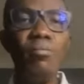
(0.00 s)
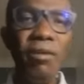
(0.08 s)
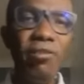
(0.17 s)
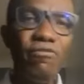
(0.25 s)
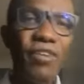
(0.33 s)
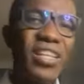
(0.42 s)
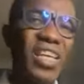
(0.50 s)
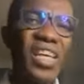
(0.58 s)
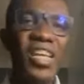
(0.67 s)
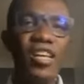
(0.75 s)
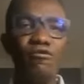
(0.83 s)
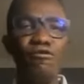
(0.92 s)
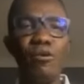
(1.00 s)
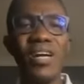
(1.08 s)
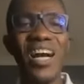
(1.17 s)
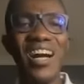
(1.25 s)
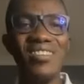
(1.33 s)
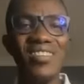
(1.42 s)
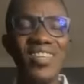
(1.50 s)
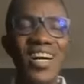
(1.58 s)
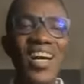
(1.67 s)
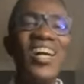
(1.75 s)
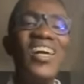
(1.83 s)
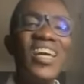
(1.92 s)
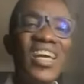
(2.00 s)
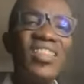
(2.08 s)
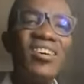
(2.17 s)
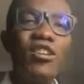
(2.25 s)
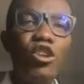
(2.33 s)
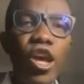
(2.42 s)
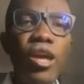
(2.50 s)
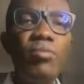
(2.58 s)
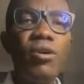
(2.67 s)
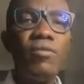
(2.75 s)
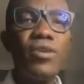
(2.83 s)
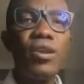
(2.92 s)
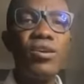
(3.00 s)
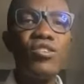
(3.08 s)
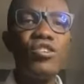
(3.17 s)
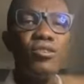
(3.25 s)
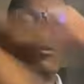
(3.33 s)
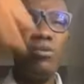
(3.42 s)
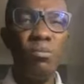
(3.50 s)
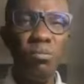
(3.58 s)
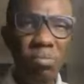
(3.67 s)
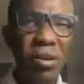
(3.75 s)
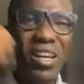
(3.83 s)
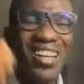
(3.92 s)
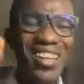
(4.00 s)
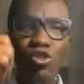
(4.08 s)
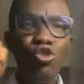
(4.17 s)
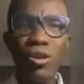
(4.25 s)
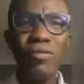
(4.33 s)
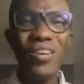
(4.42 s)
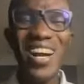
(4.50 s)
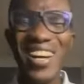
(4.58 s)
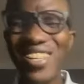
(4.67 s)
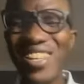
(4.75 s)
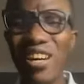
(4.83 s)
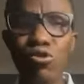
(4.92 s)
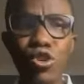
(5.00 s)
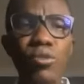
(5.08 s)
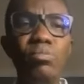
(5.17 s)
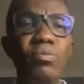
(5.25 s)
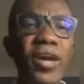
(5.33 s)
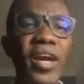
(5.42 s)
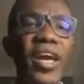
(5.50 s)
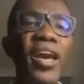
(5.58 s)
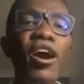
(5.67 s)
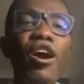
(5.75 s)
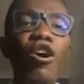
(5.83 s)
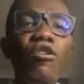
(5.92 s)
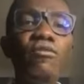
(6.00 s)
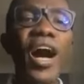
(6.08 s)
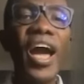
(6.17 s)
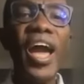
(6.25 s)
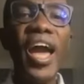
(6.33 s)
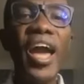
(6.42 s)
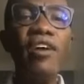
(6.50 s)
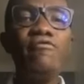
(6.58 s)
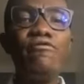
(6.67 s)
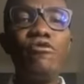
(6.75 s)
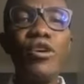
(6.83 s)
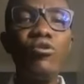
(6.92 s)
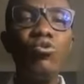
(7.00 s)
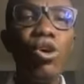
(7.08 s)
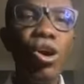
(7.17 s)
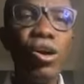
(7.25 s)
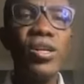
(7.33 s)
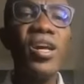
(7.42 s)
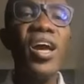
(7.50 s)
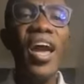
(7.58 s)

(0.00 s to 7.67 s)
Perfect healing from cancer. In the name of the Lord Jesus, we break the hold of cancer. Will you pray over everyone